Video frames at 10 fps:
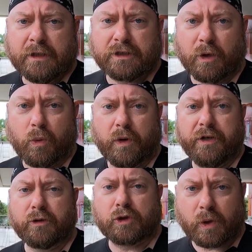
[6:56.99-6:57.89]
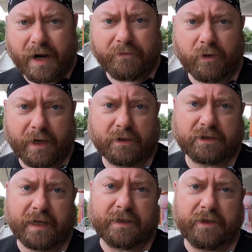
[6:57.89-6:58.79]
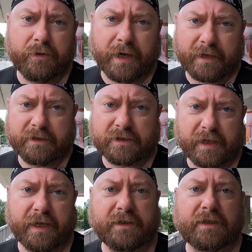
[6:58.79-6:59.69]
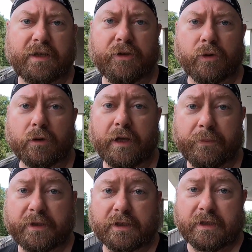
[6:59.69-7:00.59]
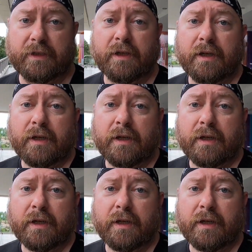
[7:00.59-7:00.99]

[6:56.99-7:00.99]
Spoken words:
So when you travel outside the United States, you're limited